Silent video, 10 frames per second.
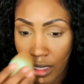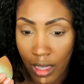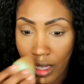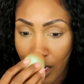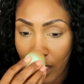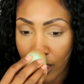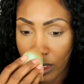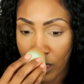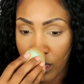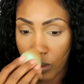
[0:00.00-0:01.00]
it kind of
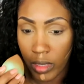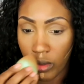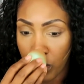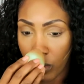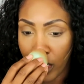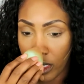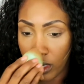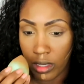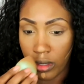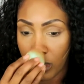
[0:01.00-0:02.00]
just melts right
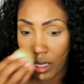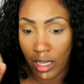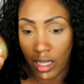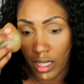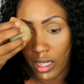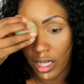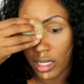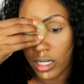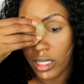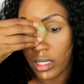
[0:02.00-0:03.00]
into your skin and
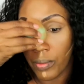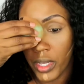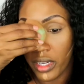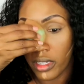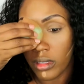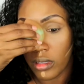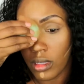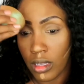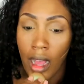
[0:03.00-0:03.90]
it disappears.